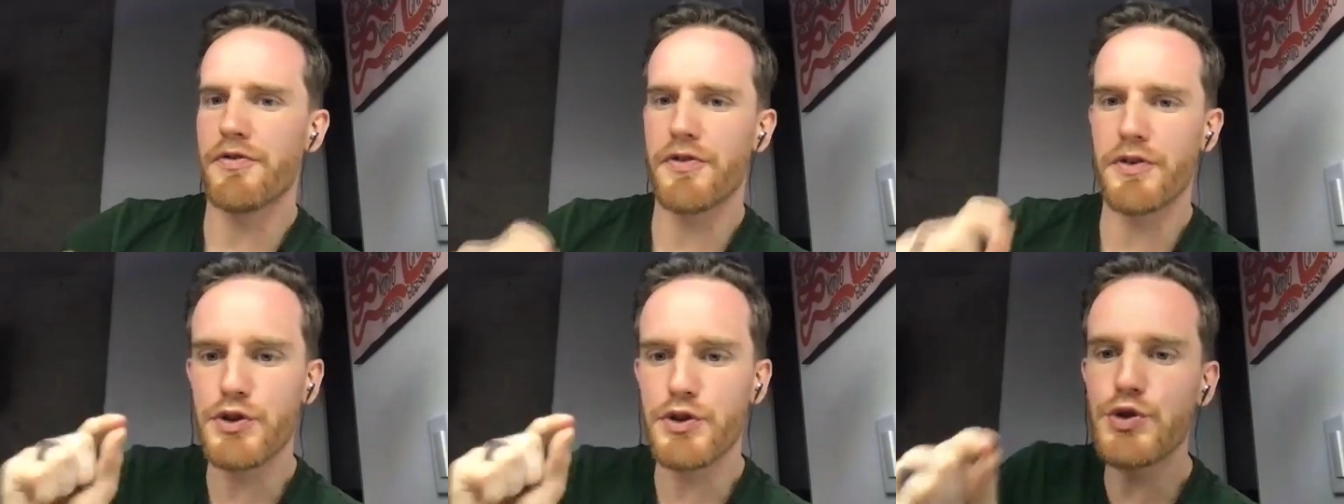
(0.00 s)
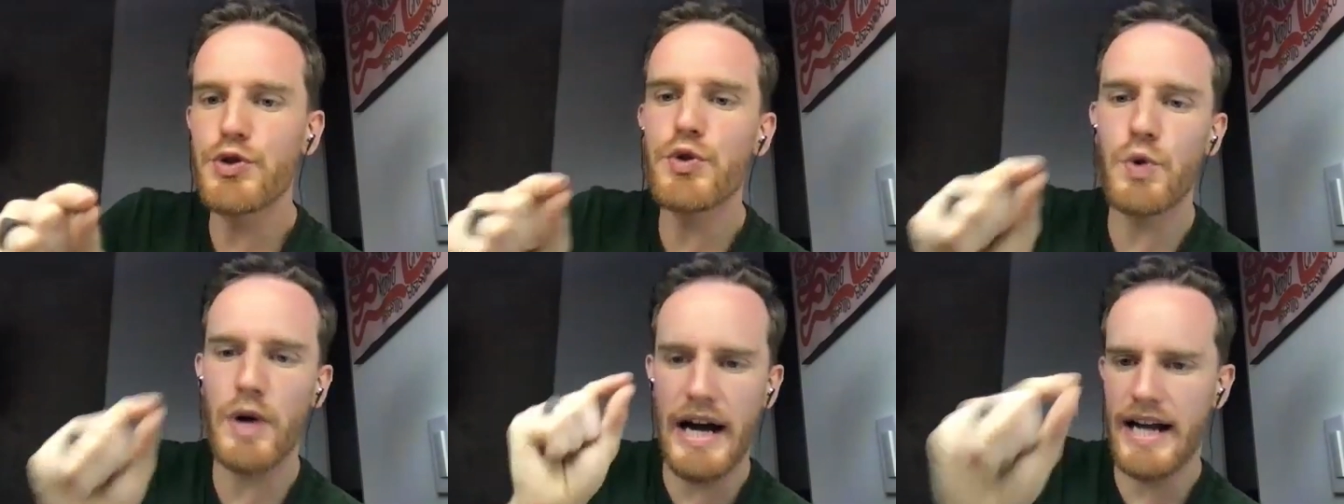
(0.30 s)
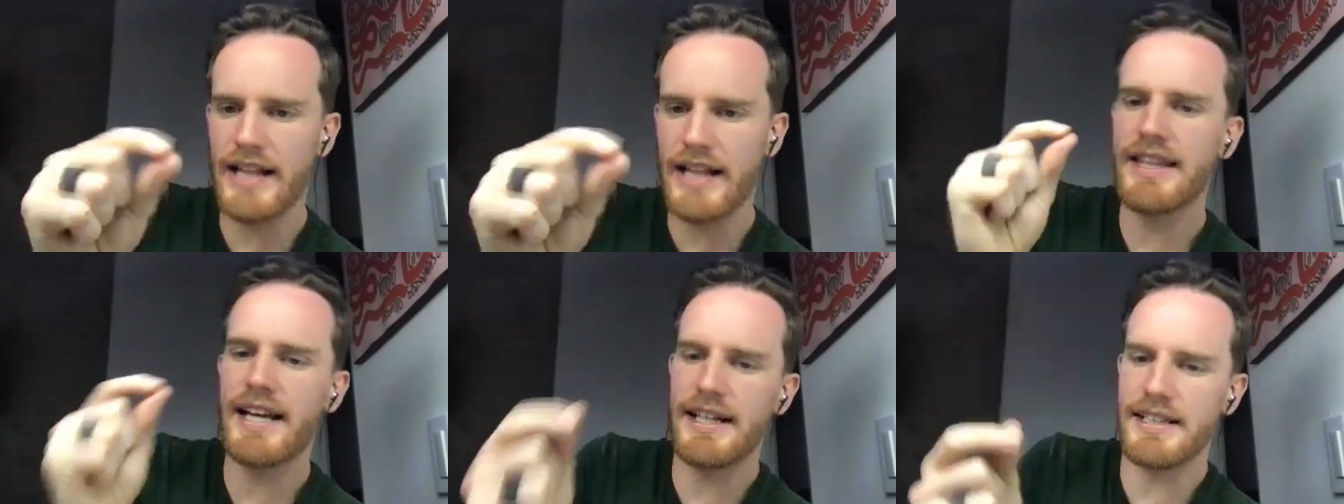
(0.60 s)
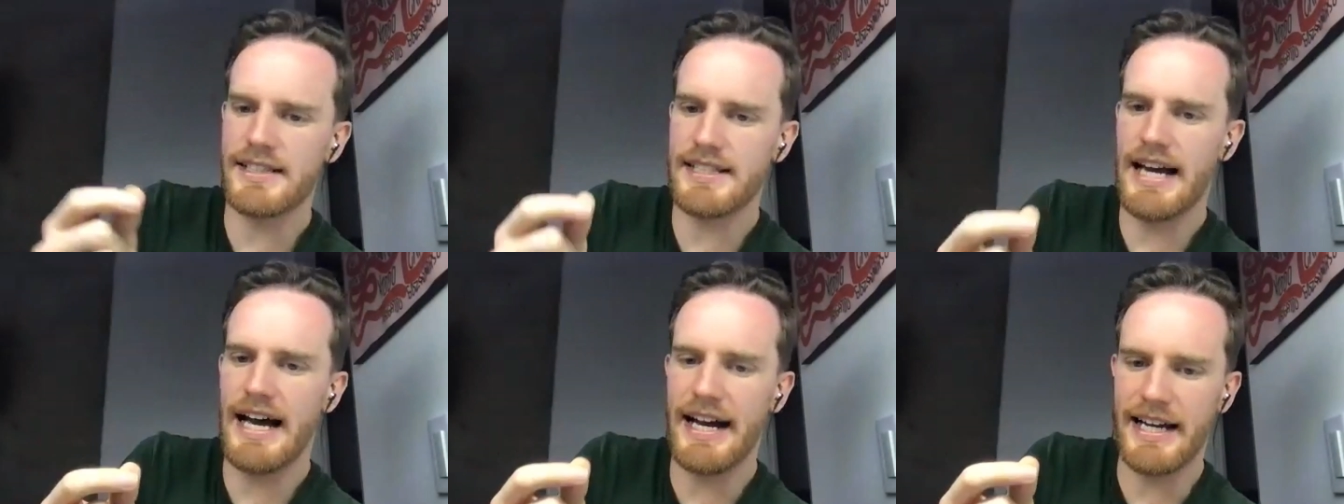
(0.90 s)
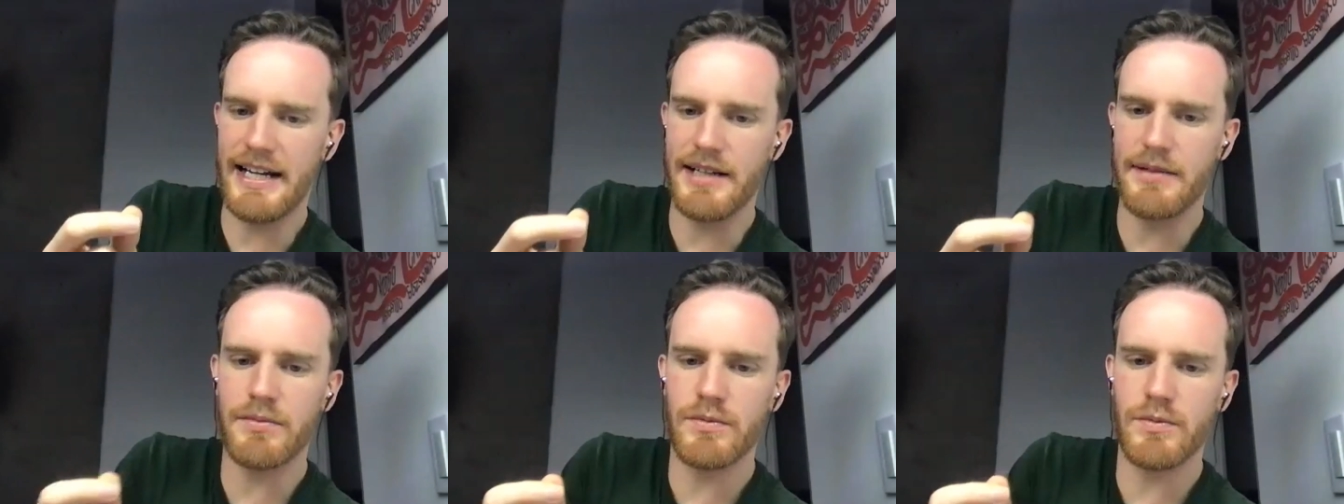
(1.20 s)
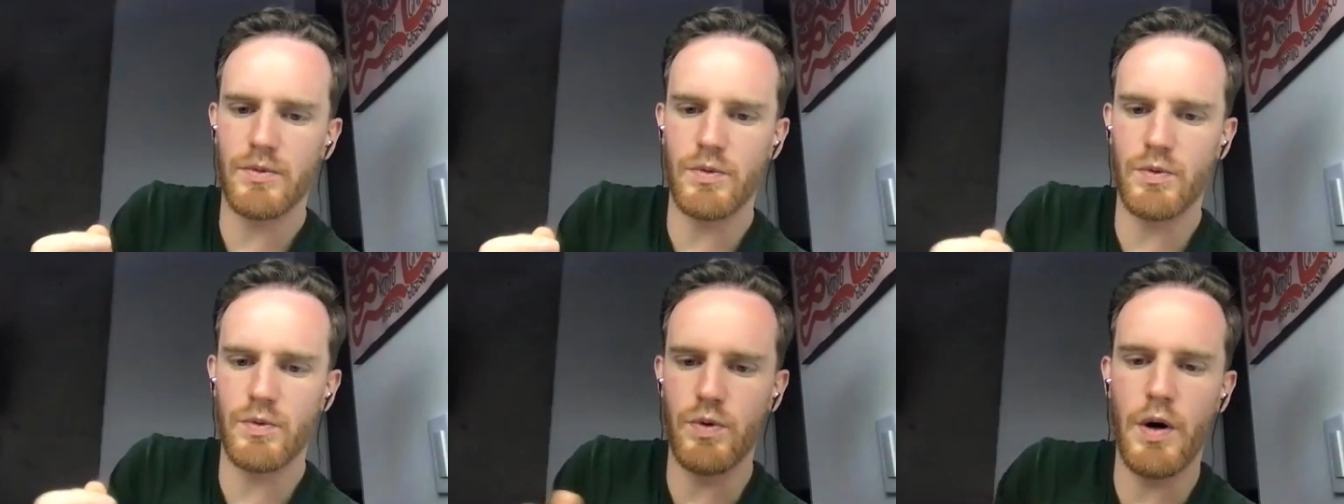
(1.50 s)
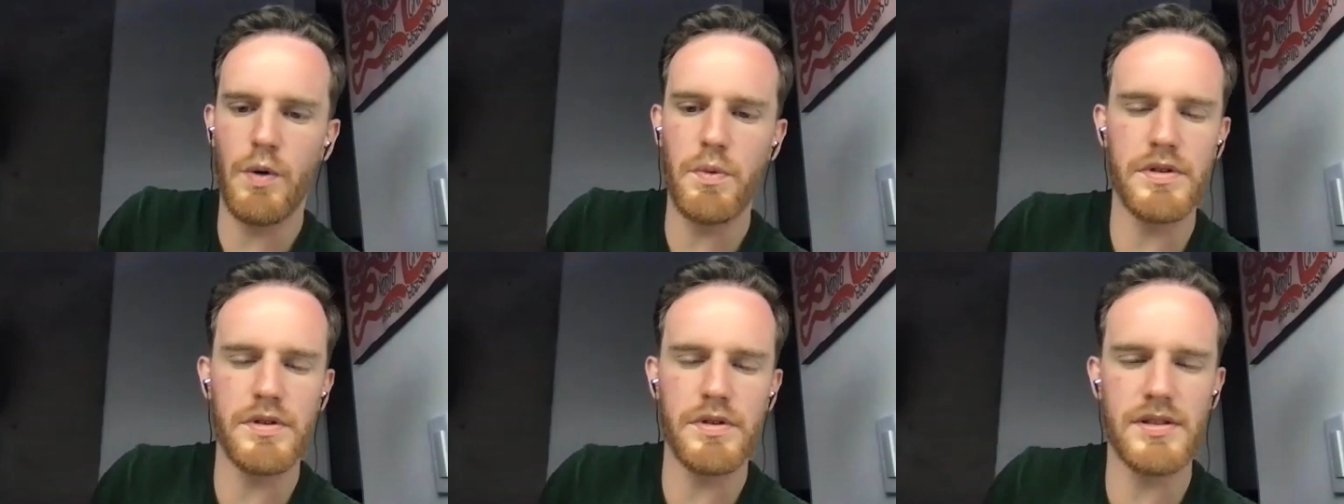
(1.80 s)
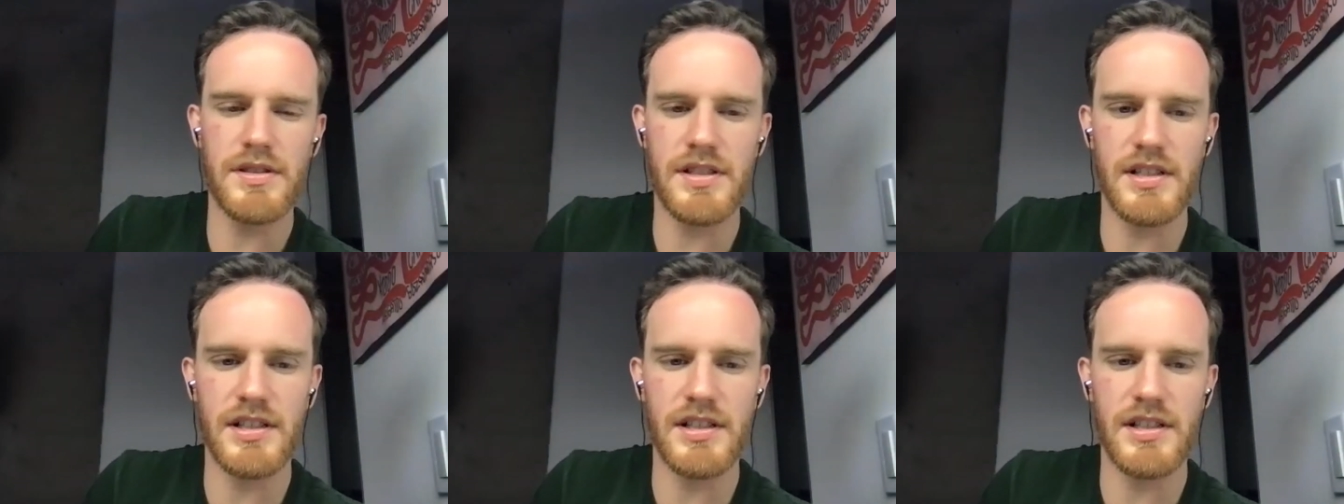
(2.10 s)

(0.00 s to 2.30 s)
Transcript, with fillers: for you at that time, what was